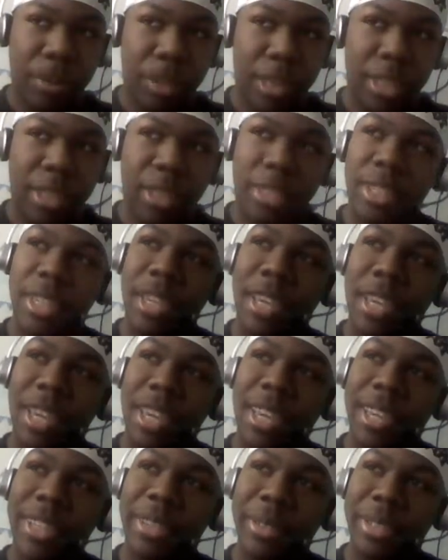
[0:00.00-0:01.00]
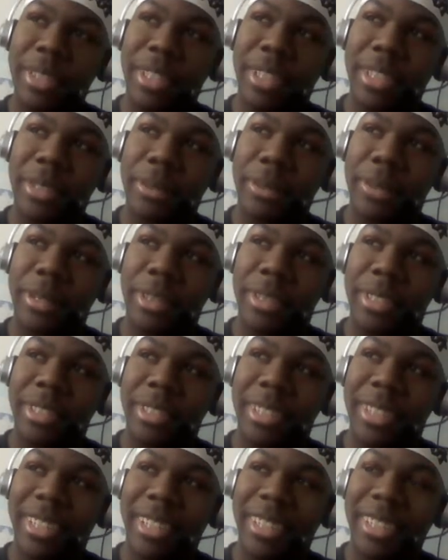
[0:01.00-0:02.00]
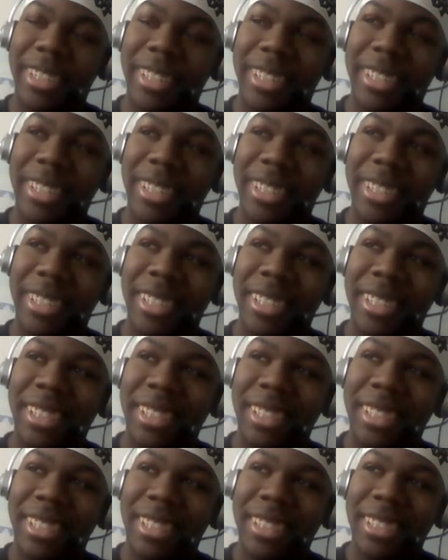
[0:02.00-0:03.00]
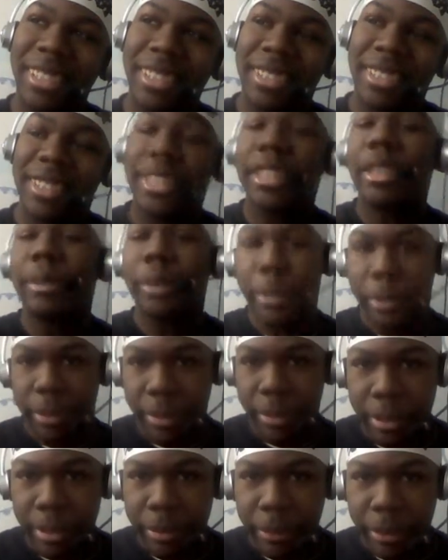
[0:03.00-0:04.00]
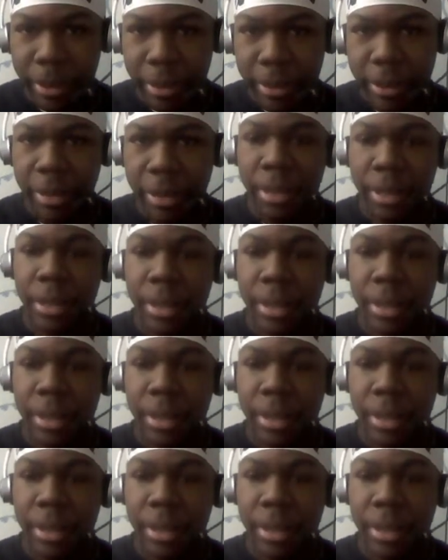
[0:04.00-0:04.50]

not what's the next word I was going to say? Syllables as well.